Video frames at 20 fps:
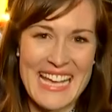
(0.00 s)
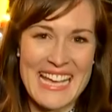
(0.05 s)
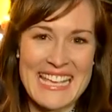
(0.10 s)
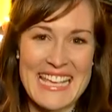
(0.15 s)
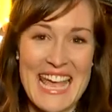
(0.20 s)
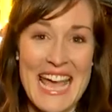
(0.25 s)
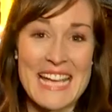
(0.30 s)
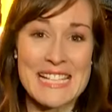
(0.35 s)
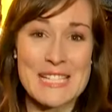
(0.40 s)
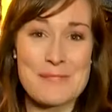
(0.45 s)

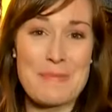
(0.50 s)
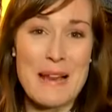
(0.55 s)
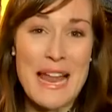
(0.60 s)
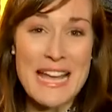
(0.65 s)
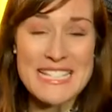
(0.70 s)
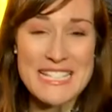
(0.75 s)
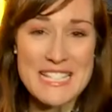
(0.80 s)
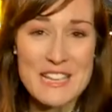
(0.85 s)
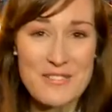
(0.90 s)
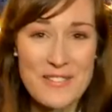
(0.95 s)
Yes,
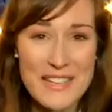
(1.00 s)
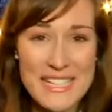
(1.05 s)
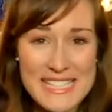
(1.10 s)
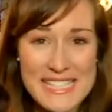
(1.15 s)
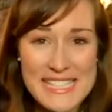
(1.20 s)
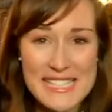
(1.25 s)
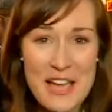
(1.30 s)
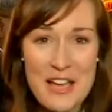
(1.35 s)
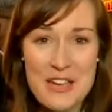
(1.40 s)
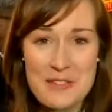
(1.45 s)
plenty of
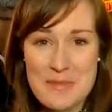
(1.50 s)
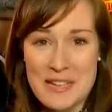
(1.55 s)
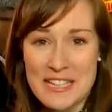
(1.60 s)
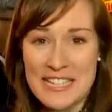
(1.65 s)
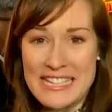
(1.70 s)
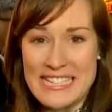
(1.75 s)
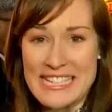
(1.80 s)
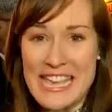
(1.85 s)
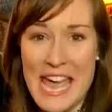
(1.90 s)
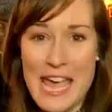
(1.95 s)
excitement
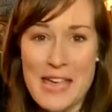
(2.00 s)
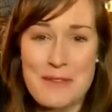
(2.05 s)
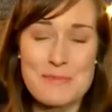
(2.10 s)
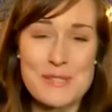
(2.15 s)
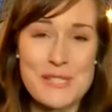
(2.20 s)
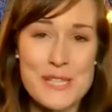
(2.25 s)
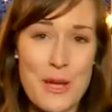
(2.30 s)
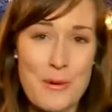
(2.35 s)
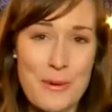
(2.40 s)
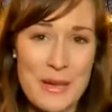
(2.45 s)
and
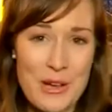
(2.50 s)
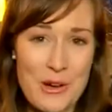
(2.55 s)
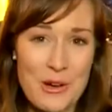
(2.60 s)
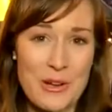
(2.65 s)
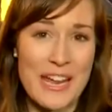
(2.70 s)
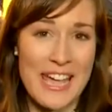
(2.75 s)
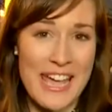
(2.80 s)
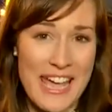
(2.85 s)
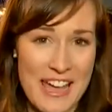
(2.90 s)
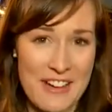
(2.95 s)
games going
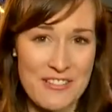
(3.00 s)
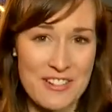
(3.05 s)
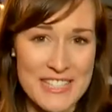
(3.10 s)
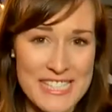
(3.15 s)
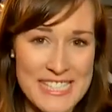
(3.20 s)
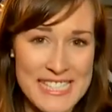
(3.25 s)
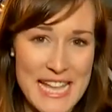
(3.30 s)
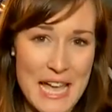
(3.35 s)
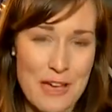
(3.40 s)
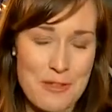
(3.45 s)
on here on
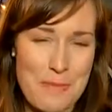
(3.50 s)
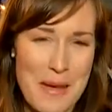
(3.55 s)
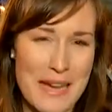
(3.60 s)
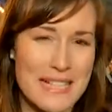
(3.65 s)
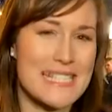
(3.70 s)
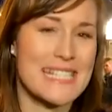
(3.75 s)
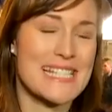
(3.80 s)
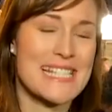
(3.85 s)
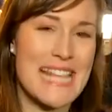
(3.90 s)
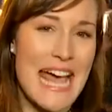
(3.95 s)
the South
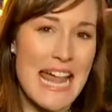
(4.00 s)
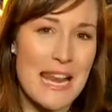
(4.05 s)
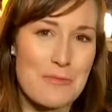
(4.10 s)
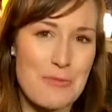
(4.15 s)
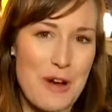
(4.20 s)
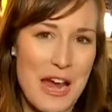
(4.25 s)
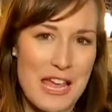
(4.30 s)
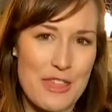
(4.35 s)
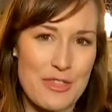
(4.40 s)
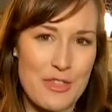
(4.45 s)
Bank to
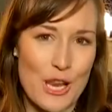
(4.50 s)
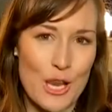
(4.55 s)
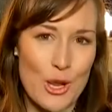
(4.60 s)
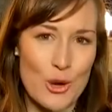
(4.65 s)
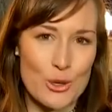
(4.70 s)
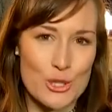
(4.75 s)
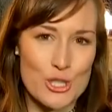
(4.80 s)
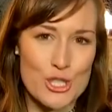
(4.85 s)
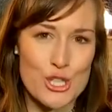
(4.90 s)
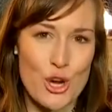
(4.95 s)
celebrate the
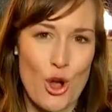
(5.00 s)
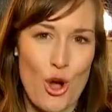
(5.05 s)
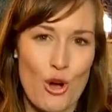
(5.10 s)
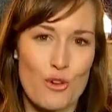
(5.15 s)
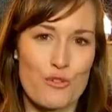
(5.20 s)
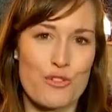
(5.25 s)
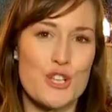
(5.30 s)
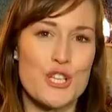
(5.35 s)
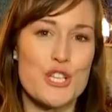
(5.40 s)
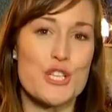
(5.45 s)
launch
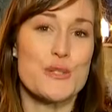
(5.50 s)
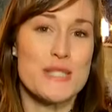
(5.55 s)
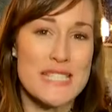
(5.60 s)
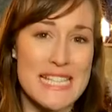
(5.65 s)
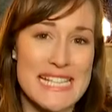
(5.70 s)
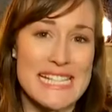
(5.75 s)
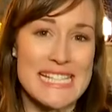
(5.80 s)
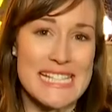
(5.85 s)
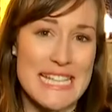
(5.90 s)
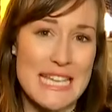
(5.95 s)
of the new
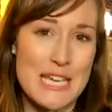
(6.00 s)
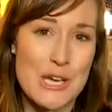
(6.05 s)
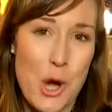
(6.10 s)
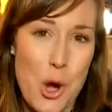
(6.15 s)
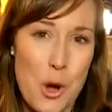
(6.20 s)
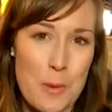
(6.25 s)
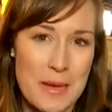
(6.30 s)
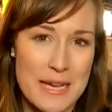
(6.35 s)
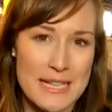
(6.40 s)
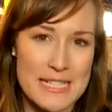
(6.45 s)
DC
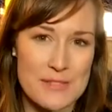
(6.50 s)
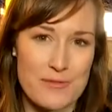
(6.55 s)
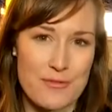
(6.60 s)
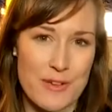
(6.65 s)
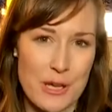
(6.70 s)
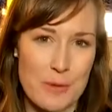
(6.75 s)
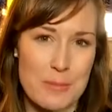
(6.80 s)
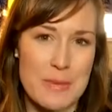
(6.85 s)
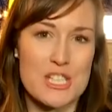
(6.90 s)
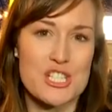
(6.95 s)
Comics
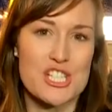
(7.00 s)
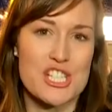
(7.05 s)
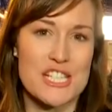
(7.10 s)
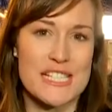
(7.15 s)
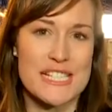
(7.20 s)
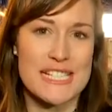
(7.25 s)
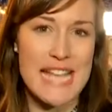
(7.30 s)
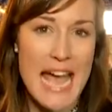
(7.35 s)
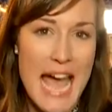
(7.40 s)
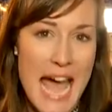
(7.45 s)
film
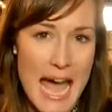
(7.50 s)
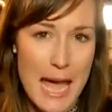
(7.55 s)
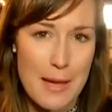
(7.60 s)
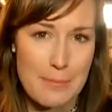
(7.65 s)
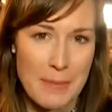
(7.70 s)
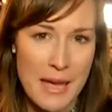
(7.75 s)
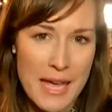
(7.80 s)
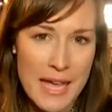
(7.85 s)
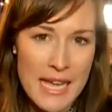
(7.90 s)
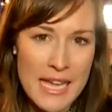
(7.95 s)

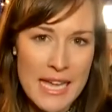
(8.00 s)
Shazam.